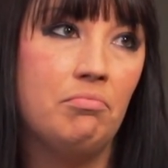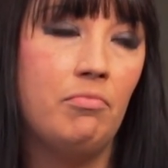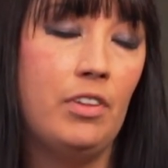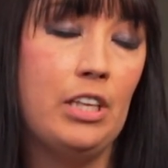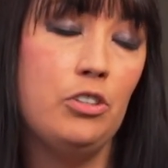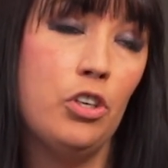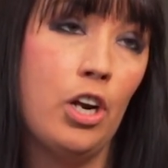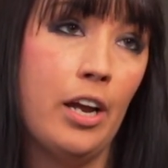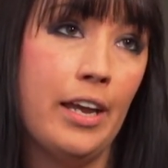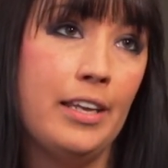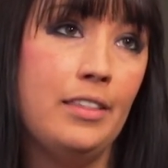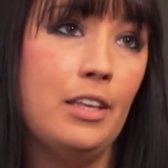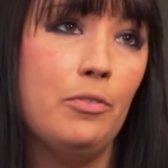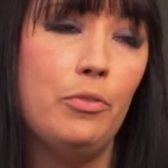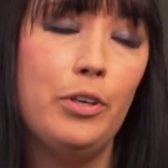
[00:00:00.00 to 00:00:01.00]
They
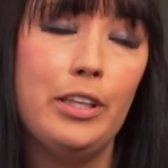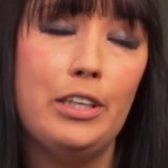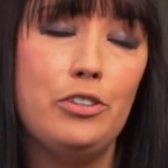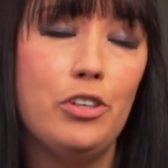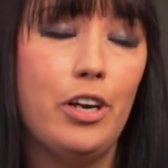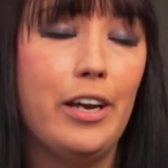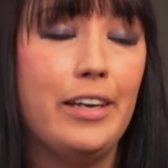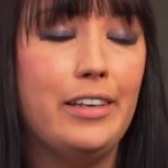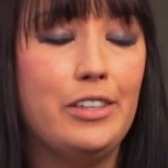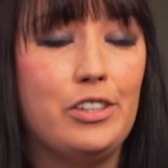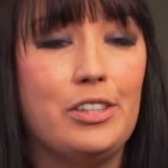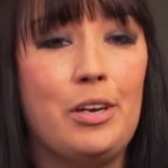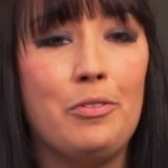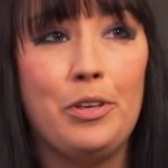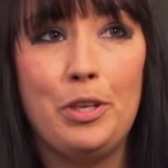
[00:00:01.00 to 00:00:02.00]
really tried.
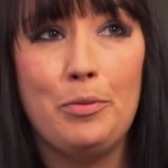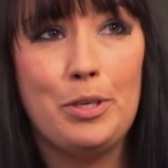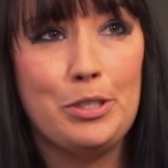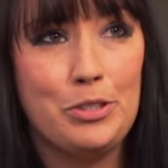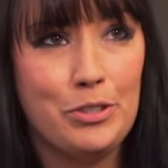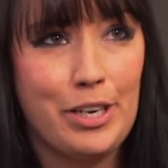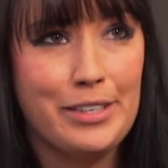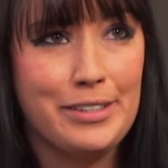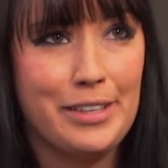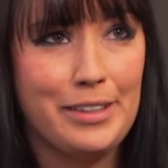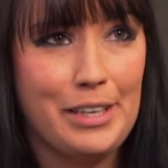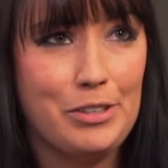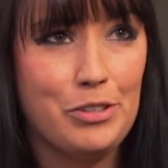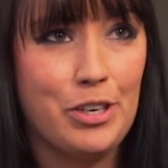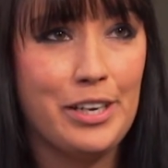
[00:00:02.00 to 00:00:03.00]
I really want to stress that
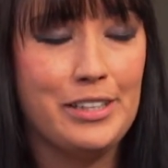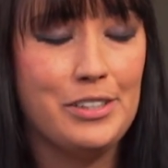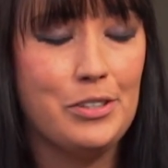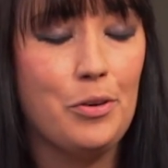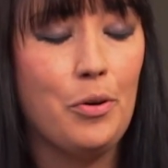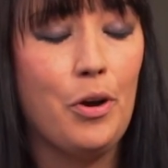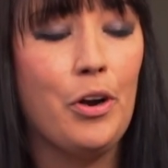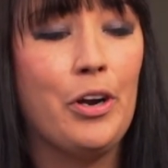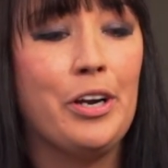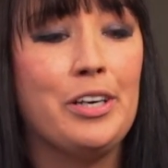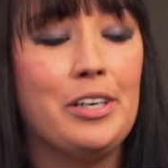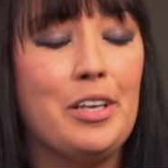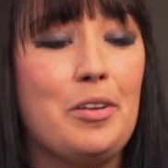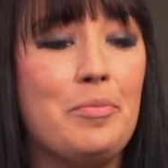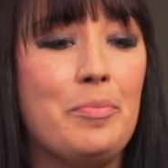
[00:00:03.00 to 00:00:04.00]
they tried so
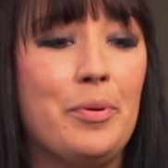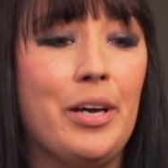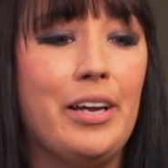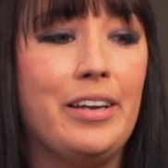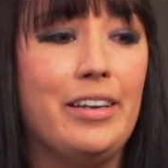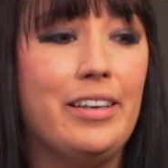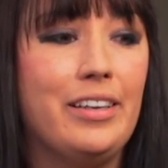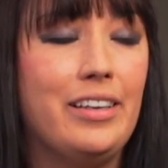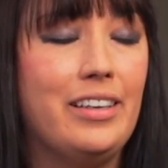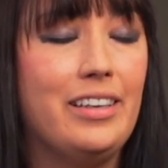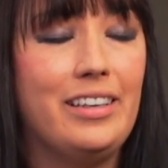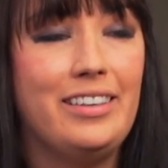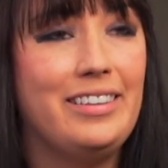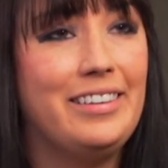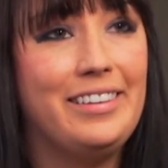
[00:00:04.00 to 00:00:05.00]
hard, but
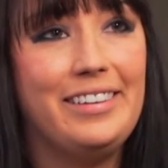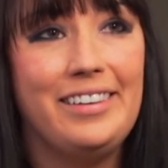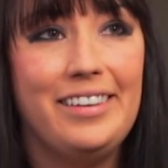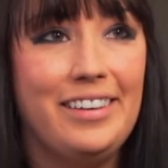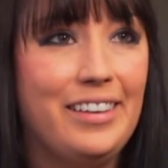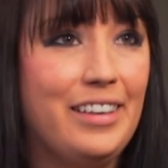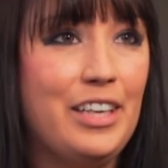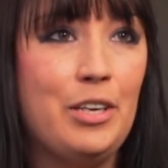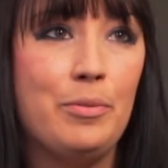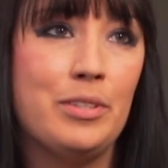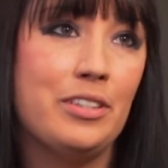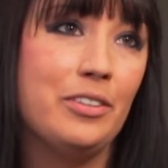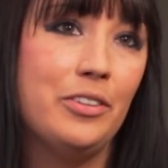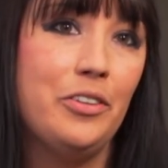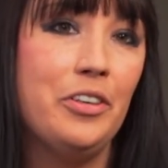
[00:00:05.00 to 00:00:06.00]
he
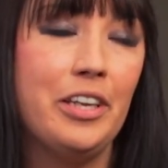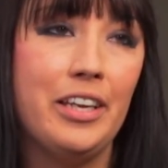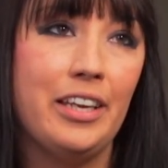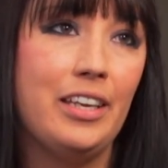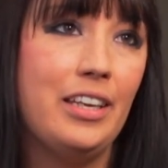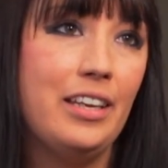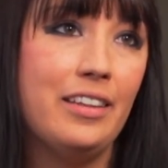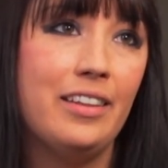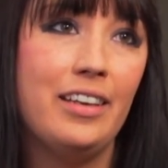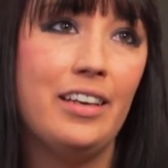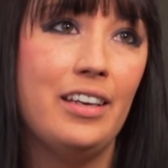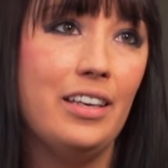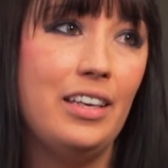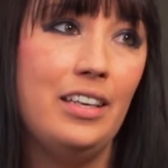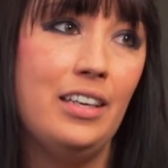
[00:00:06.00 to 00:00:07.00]
wasn't learning
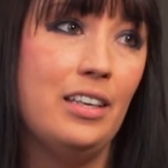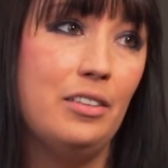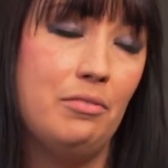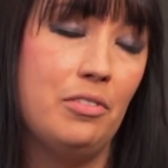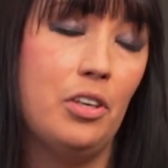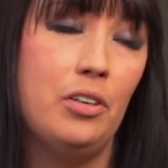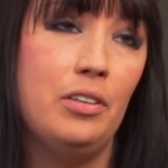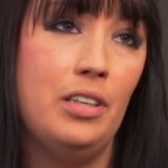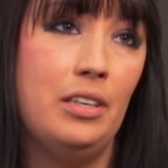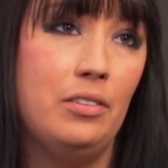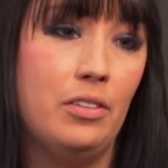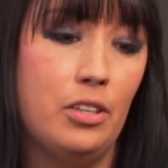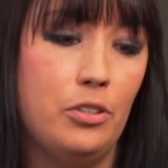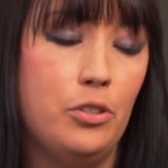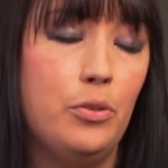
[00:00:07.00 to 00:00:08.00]
anything.
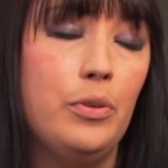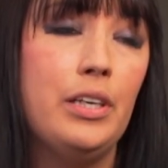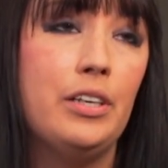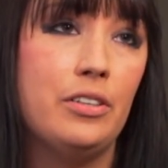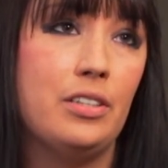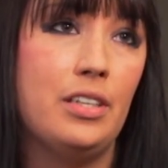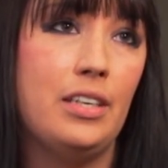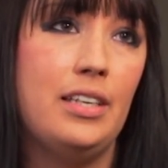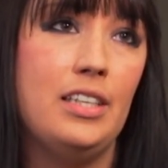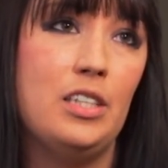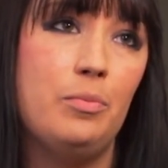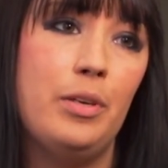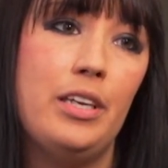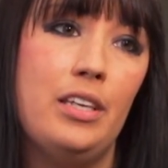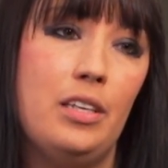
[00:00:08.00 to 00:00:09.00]
The 2 years that he
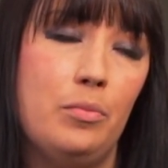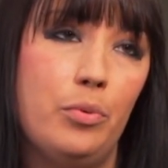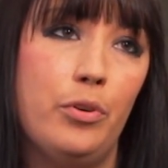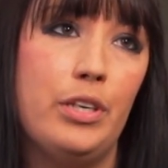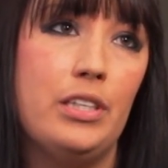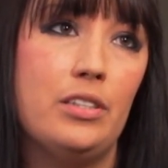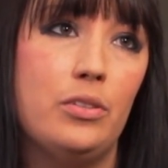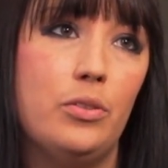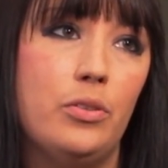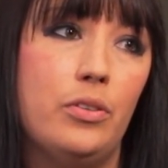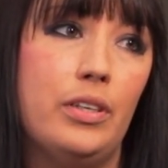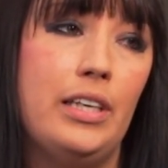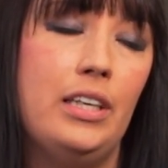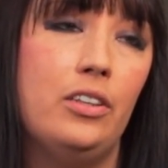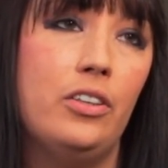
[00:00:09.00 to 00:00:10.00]
spent in
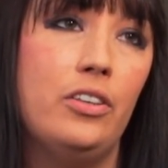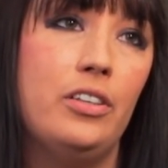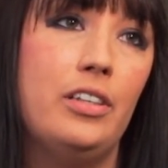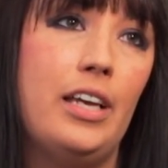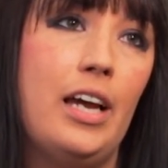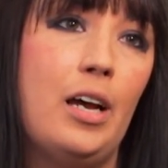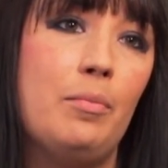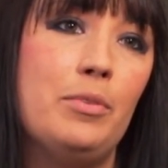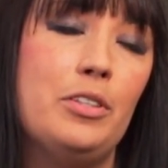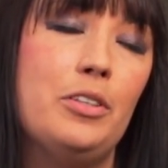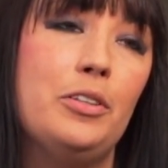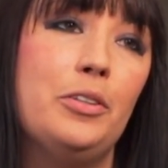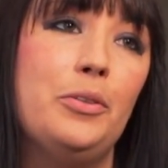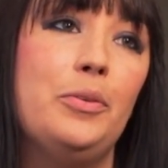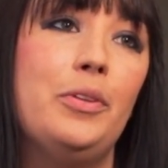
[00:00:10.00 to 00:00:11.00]
preschool, he learned
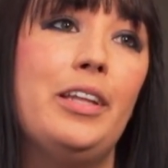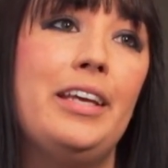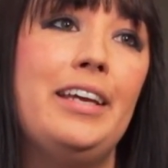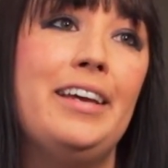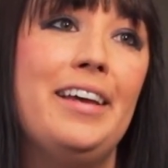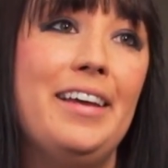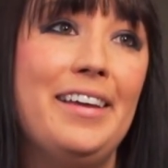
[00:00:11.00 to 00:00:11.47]
absolutely